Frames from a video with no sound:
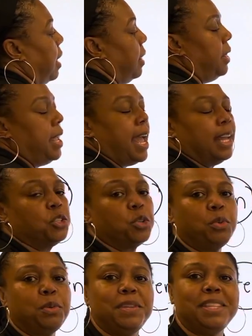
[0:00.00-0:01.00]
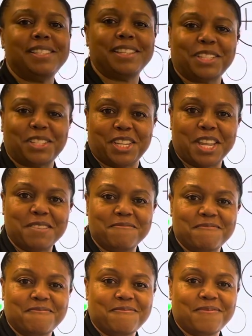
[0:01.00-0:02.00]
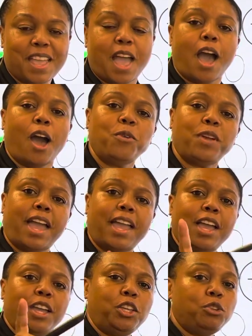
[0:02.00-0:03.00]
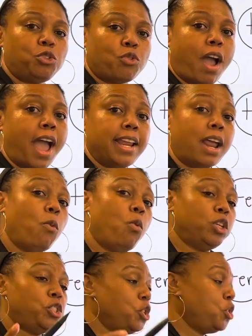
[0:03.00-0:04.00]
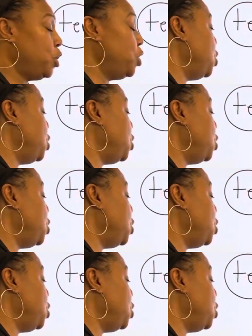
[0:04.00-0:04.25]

The answer would be 60. Okay, you try, and I want you to